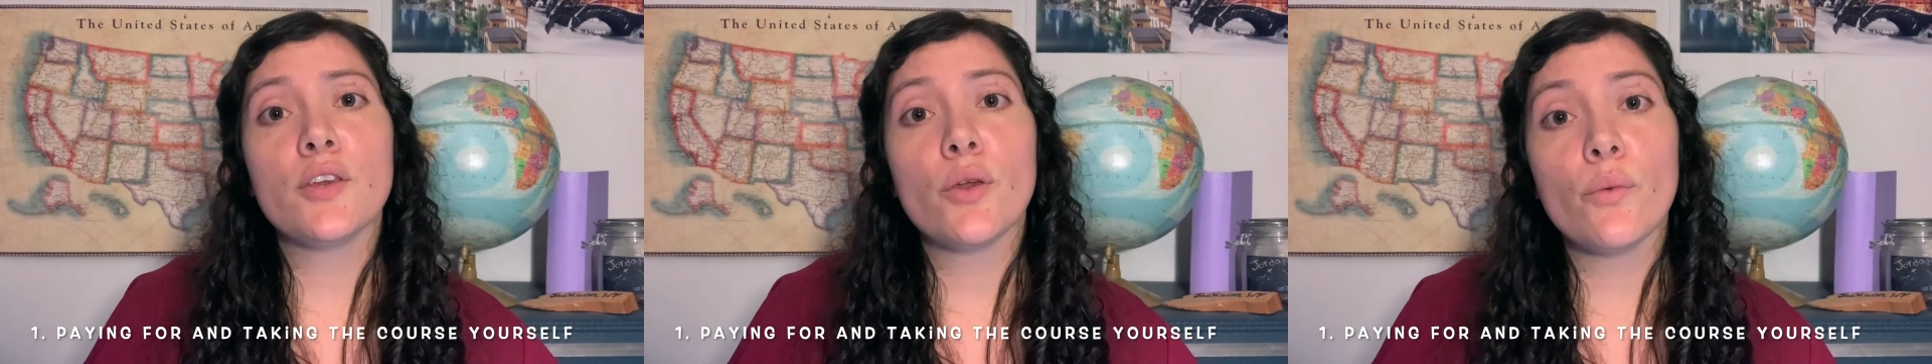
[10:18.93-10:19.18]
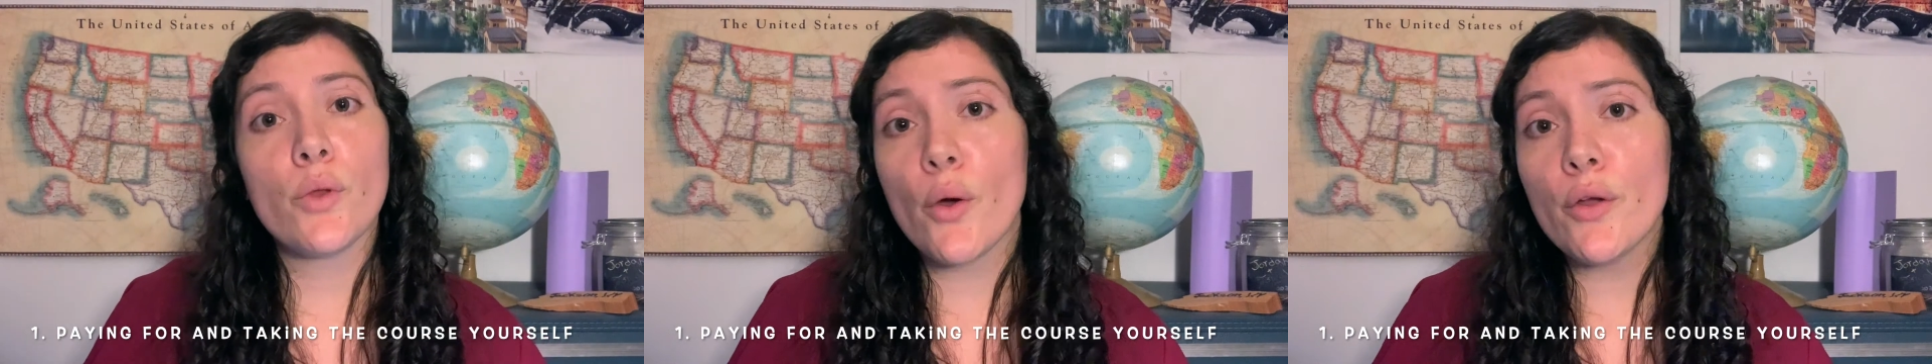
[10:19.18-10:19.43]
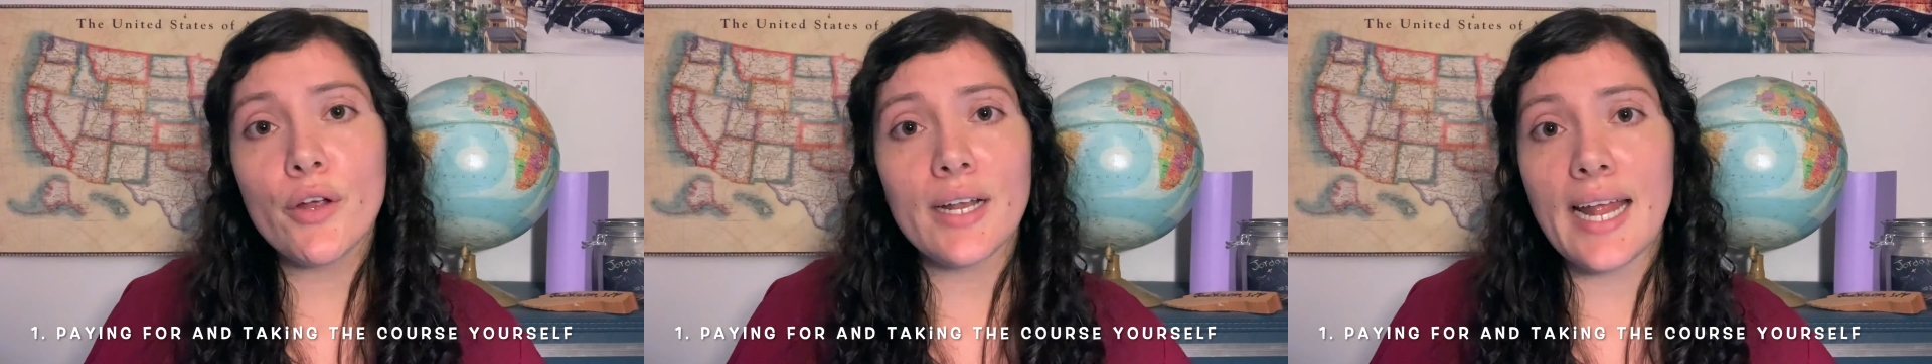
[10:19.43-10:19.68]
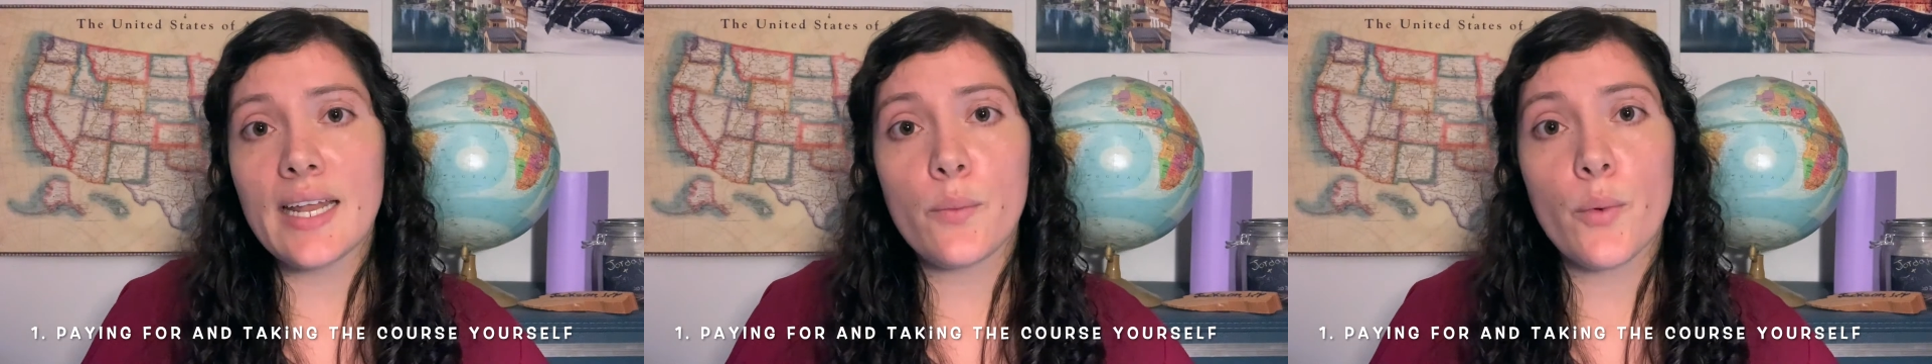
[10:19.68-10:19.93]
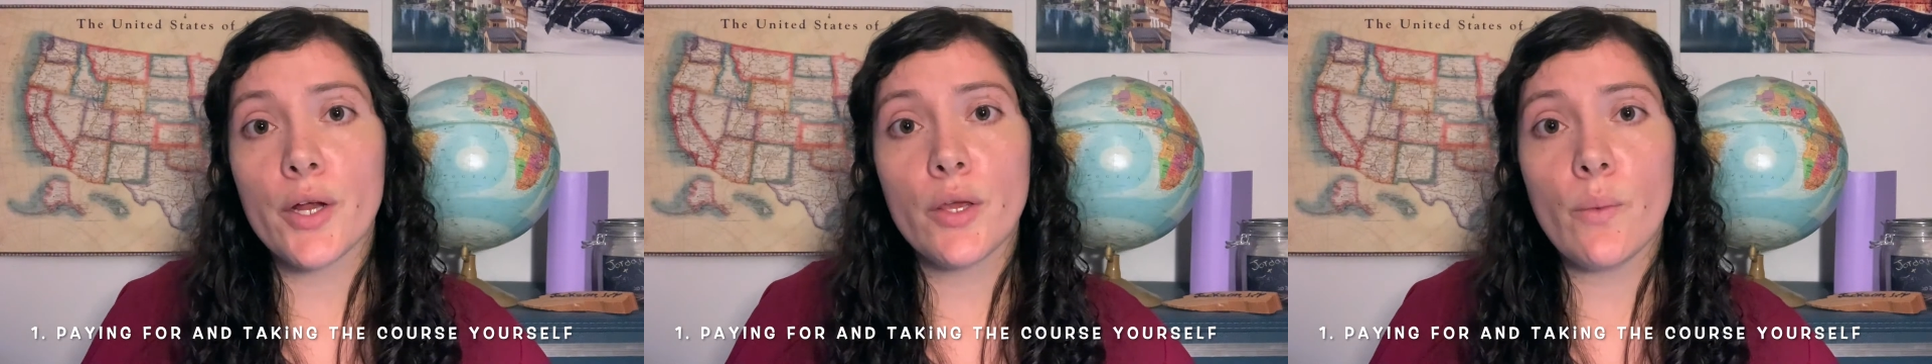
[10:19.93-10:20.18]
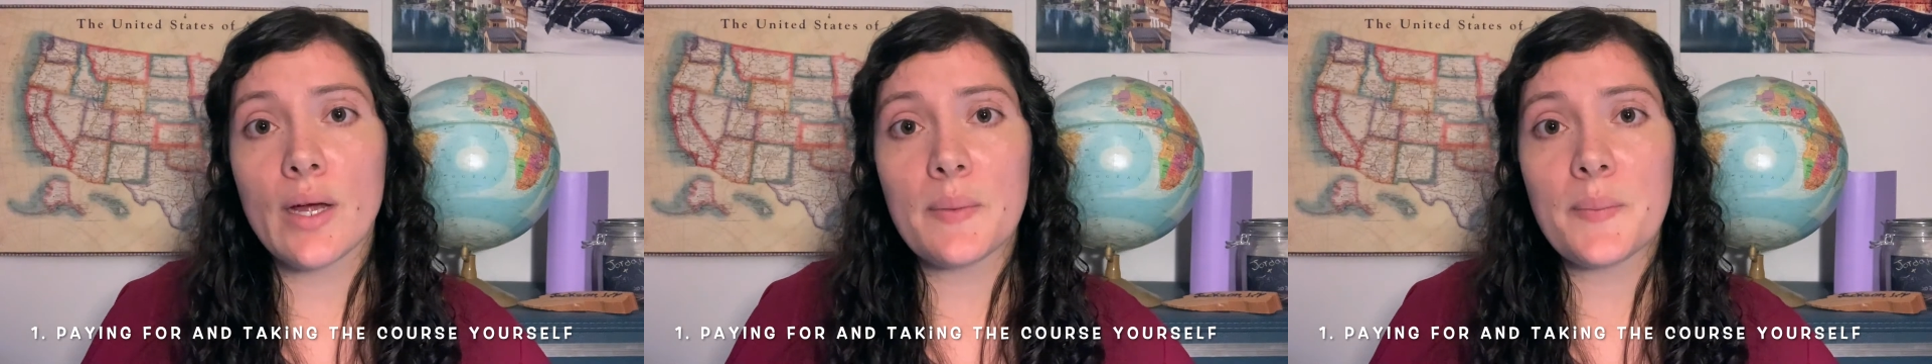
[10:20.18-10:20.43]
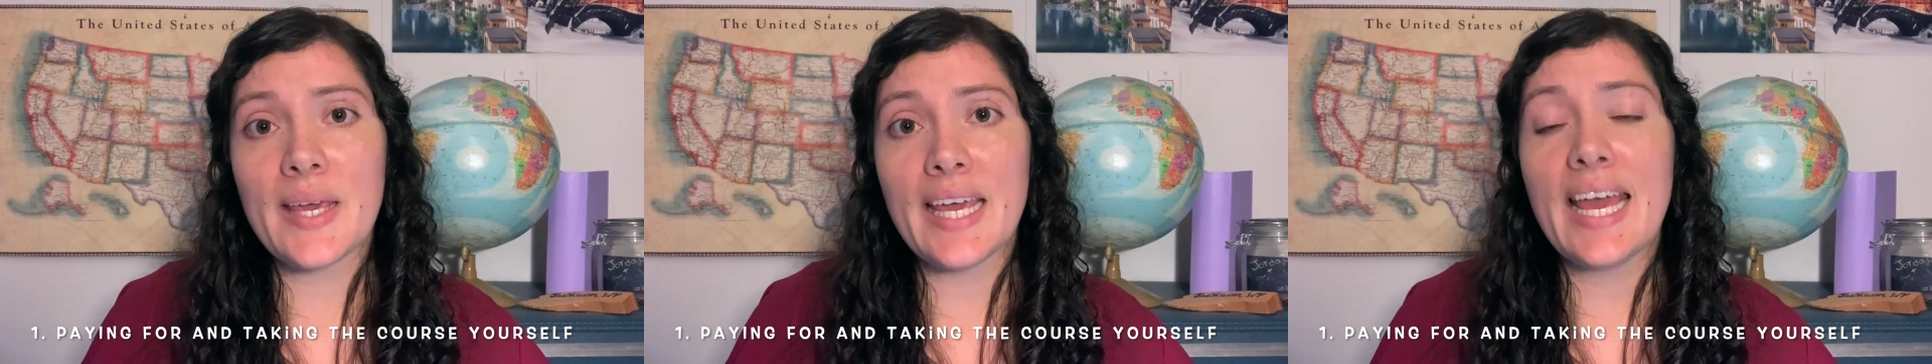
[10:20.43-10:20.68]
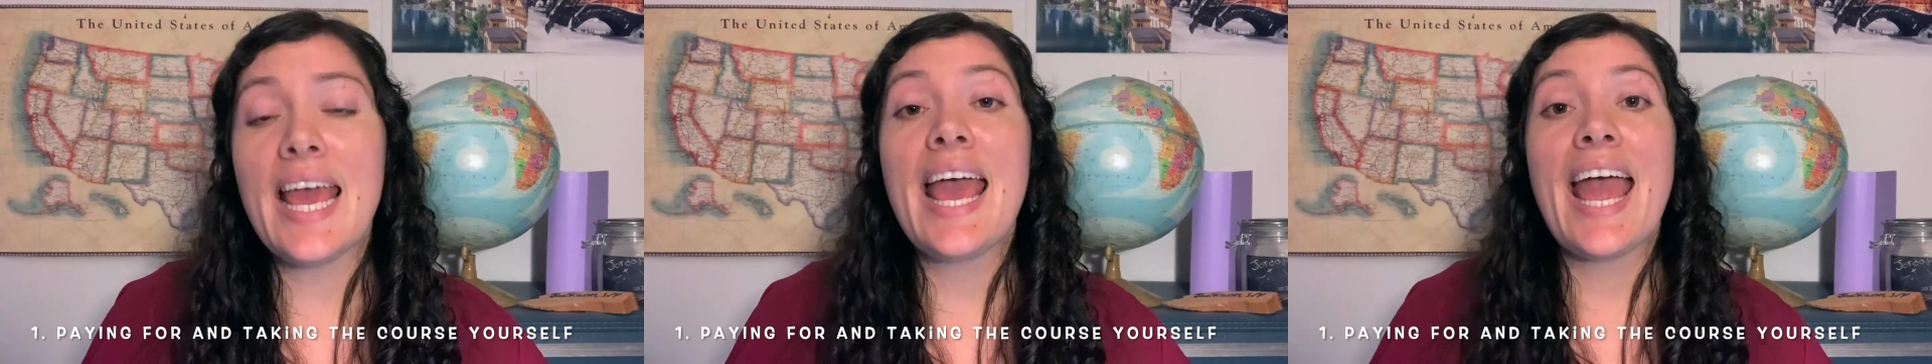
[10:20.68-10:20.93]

you know you're going to end up where you want to be,